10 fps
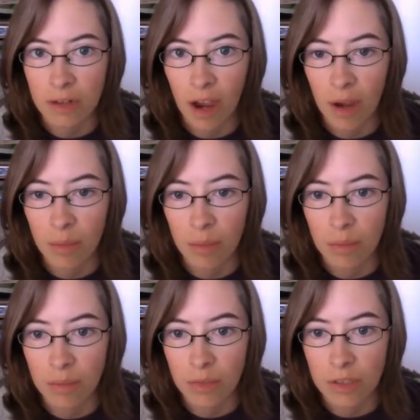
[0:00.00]
I'm
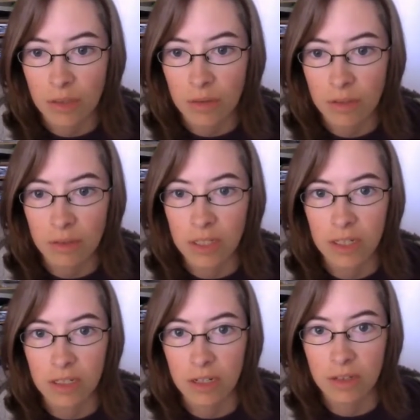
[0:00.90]
still doing
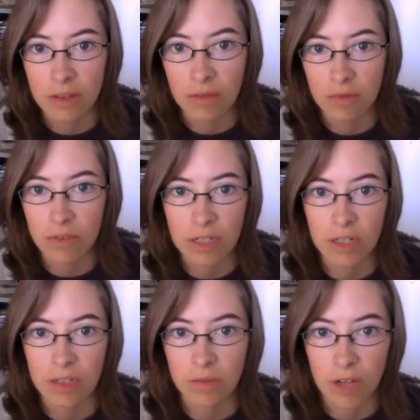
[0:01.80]
like tons of
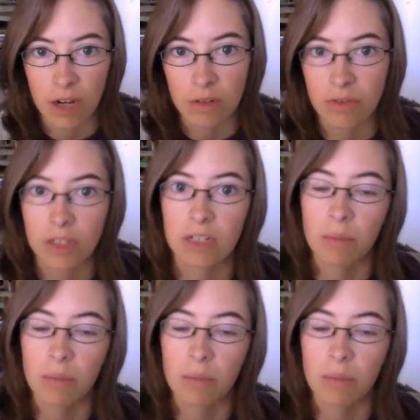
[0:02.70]
freelance photography.